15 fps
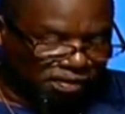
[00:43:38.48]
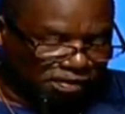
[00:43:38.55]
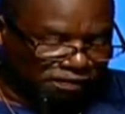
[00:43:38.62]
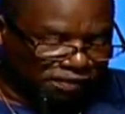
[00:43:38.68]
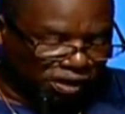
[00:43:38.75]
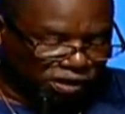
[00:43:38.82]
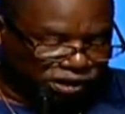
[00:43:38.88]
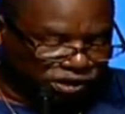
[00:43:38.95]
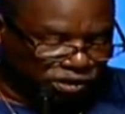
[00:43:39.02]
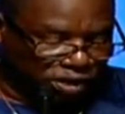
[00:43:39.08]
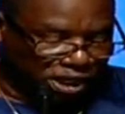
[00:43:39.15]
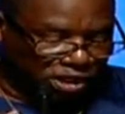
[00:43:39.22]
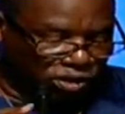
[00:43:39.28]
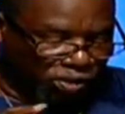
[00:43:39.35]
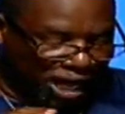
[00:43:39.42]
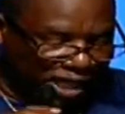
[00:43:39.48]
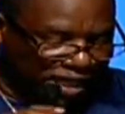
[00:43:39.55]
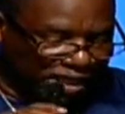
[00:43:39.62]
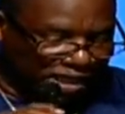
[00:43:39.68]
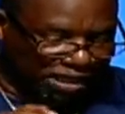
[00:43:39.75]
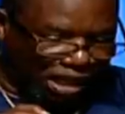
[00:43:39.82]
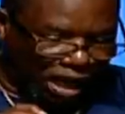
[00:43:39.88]
Verse 3, you
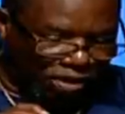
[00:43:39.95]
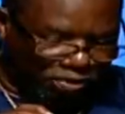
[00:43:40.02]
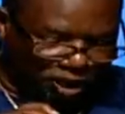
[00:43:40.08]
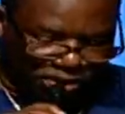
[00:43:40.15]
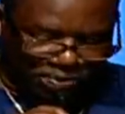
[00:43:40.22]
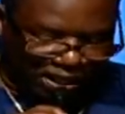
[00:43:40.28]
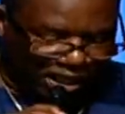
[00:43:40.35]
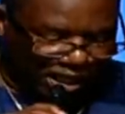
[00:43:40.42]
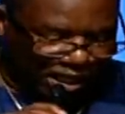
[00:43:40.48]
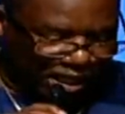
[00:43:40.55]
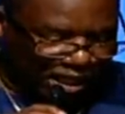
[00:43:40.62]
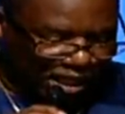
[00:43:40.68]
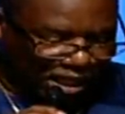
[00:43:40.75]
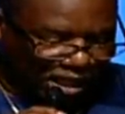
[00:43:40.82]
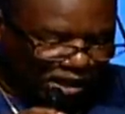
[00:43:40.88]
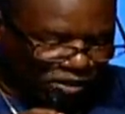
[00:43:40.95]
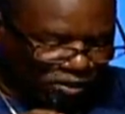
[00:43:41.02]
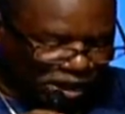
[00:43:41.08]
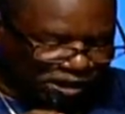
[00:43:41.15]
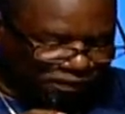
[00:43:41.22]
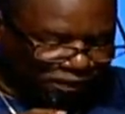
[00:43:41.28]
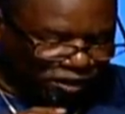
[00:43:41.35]
ready to start with me?
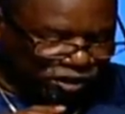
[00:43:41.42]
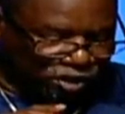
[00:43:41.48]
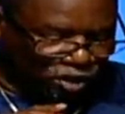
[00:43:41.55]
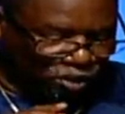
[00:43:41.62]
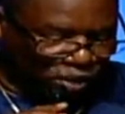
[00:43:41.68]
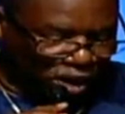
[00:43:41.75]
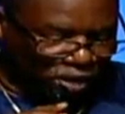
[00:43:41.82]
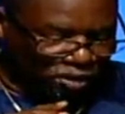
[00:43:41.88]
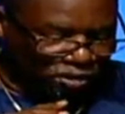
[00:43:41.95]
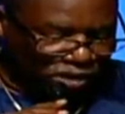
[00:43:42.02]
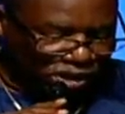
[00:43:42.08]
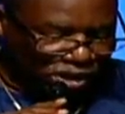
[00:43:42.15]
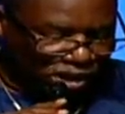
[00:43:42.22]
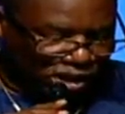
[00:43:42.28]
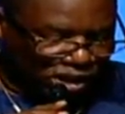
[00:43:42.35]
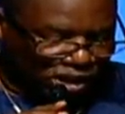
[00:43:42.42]
What's the first two words?